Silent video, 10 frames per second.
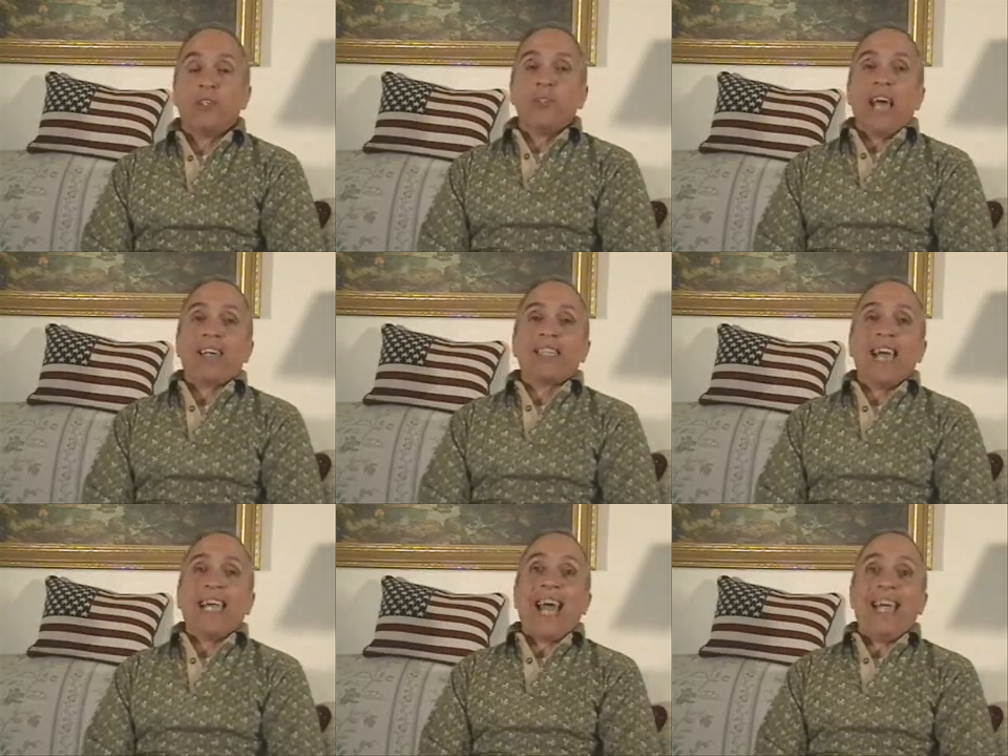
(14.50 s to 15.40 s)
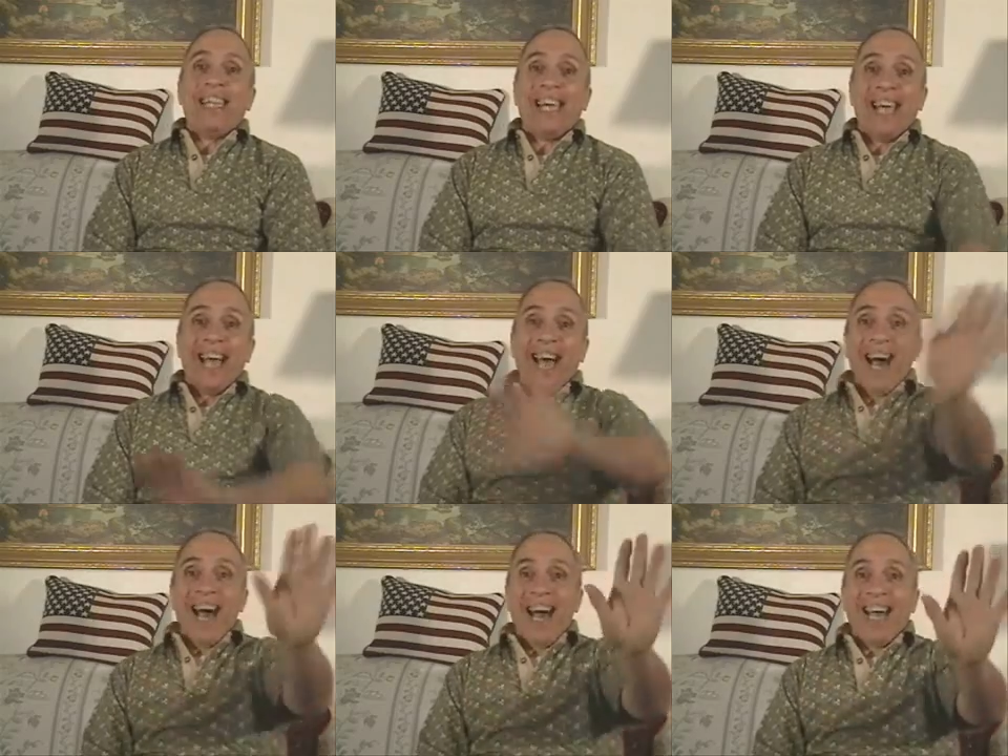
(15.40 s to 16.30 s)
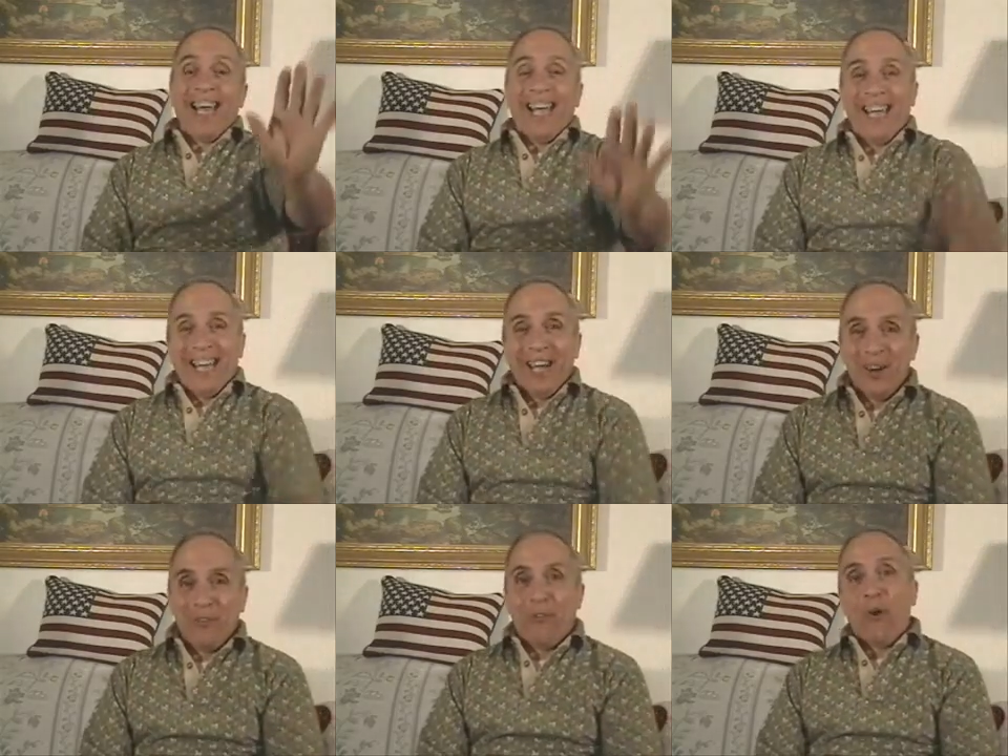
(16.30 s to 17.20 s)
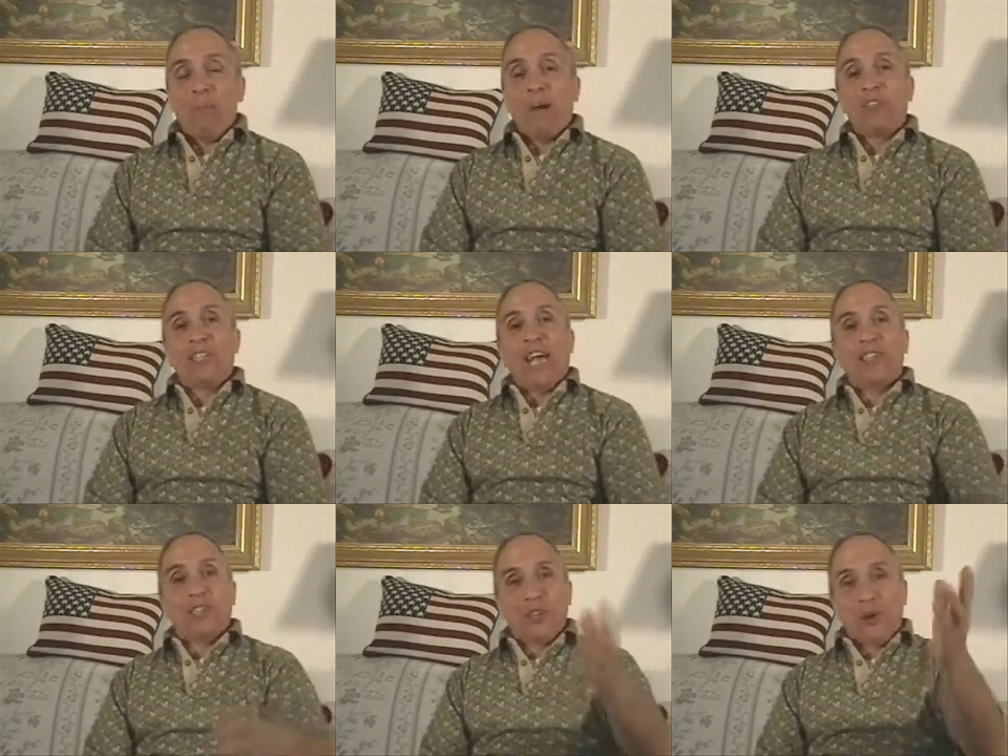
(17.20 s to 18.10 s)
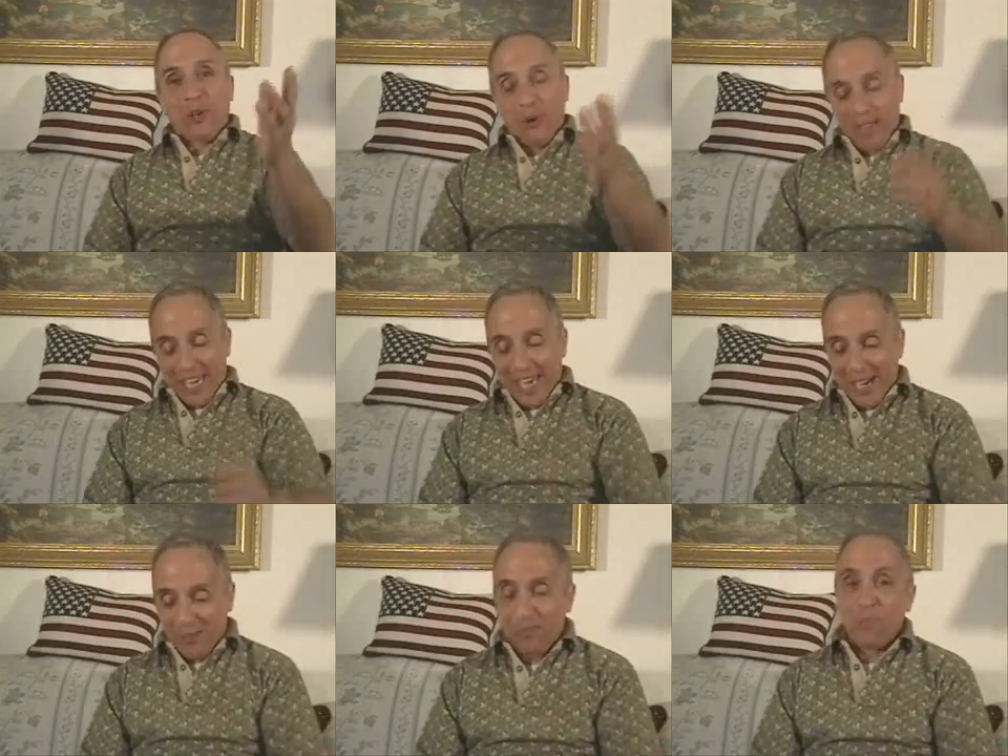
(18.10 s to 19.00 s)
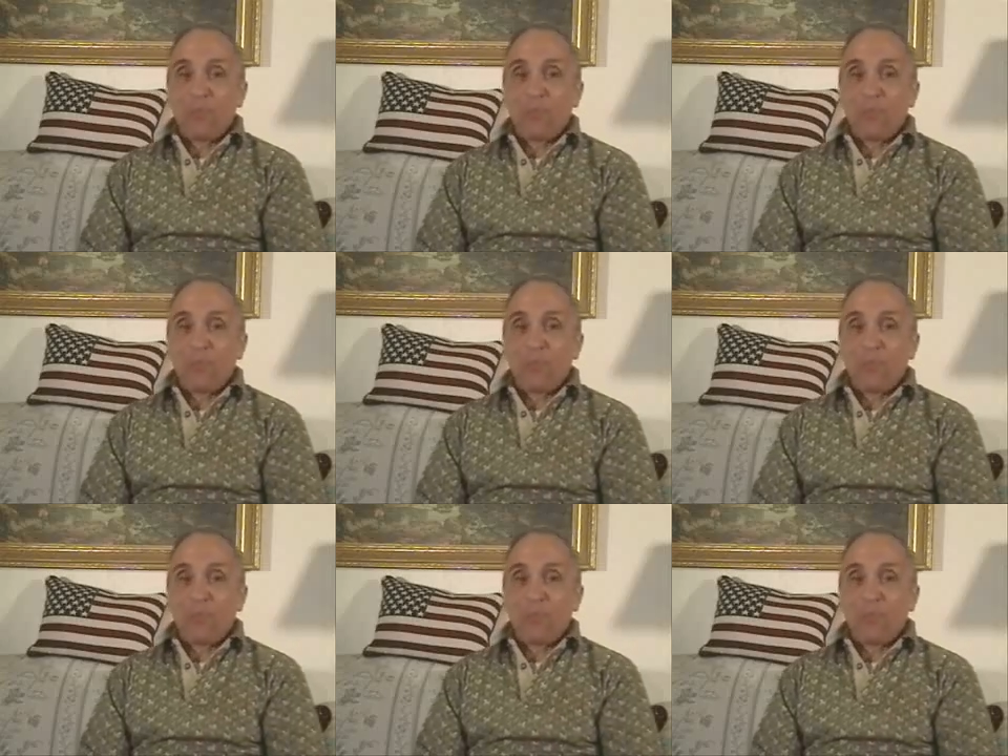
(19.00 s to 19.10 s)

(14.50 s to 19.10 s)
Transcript: 2008 AD. Hi! 4 months and I still don't know the year.